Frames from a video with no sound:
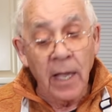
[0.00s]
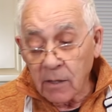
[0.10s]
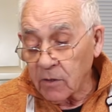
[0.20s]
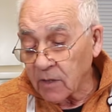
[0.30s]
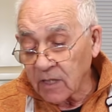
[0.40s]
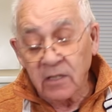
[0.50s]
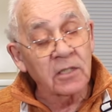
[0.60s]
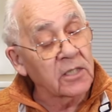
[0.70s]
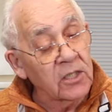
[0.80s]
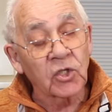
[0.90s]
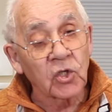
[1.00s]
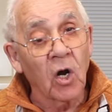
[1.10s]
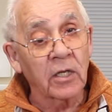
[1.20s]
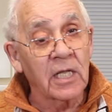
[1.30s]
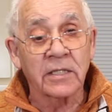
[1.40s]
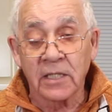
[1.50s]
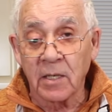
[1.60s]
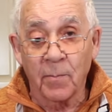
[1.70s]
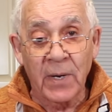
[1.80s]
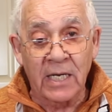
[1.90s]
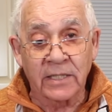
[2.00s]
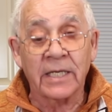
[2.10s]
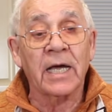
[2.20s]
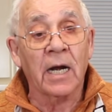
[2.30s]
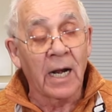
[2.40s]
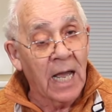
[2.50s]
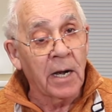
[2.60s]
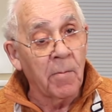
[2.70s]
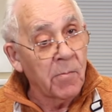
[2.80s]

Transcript: The sea salt, that's the best. It got a lot of